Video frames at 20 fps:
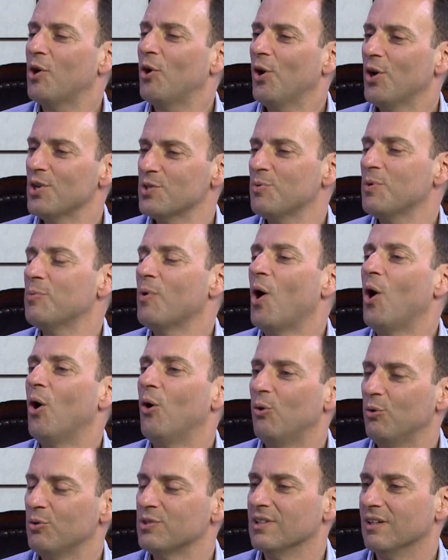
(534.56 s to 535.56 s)
Because we were
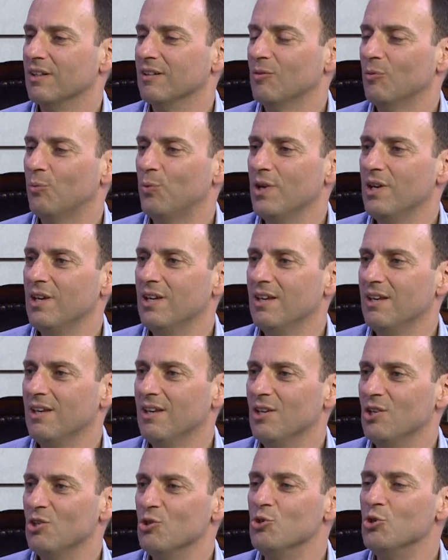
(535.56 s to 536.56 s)
older,
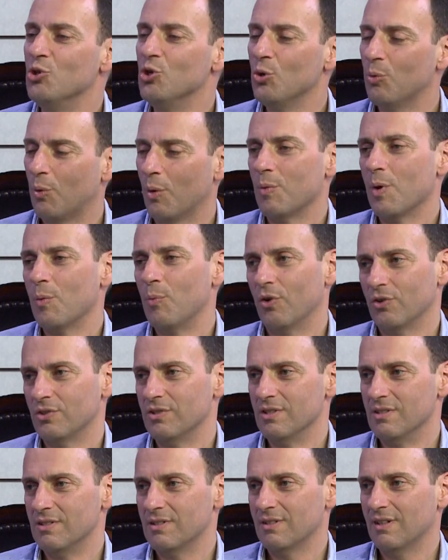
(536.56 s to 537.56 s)
we knew what we
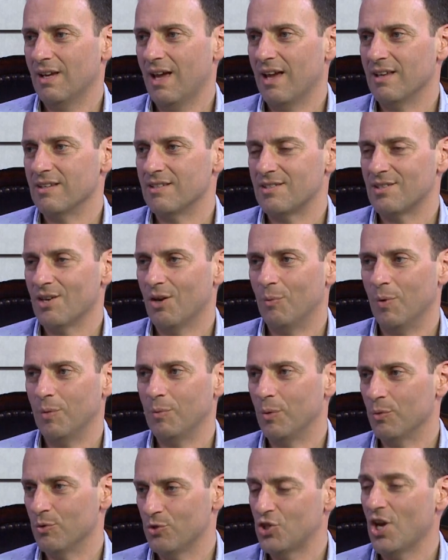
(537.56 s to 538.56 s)
wanted. And so
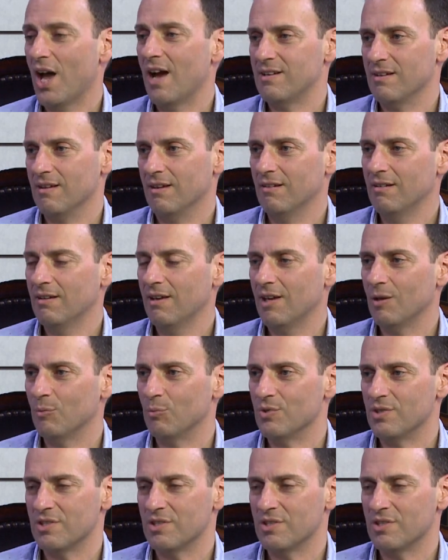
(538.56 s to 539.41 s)
when we were chatting, it